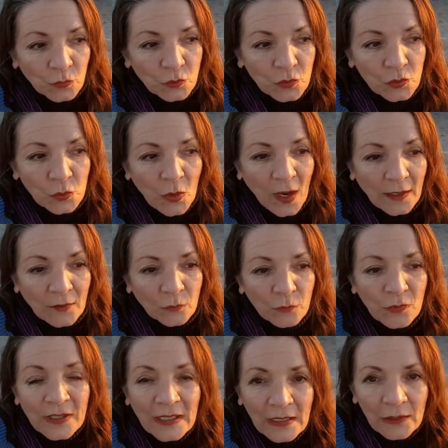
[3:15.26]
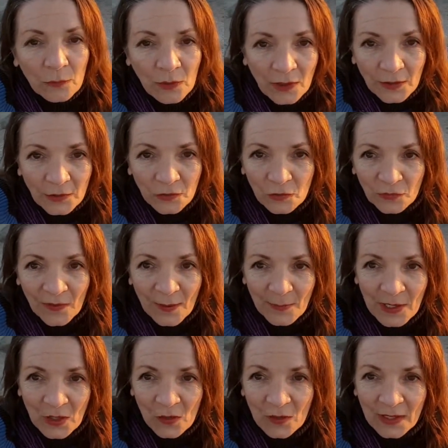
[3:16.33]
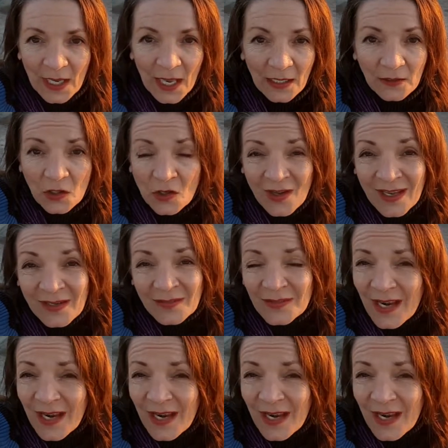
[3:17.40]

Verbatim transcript: do I really want to do flamenco again